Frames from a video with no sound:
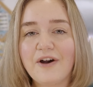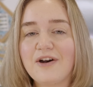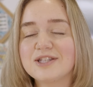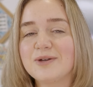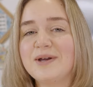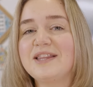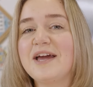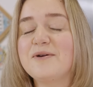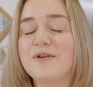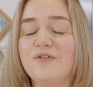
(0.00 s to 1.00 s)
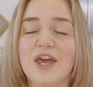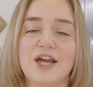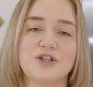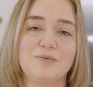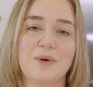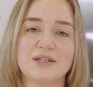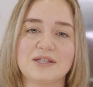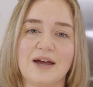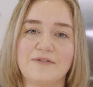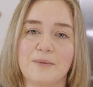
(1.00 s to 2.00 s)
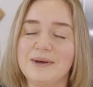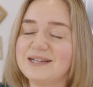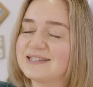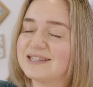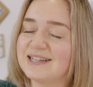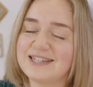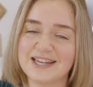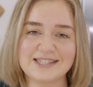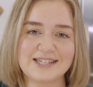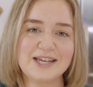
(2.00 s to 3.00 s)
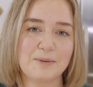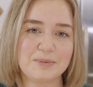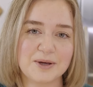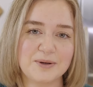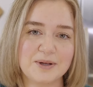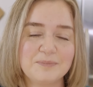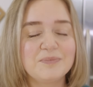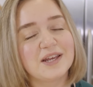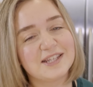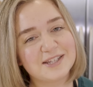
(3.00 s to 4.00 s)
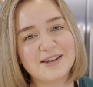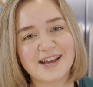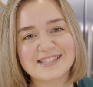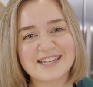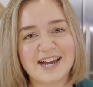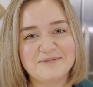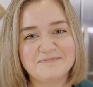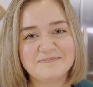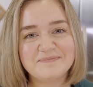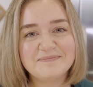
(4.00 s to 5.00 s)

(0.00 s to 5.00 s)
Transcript: Also hit that notification bell to never miss a tasty upload. Till next time.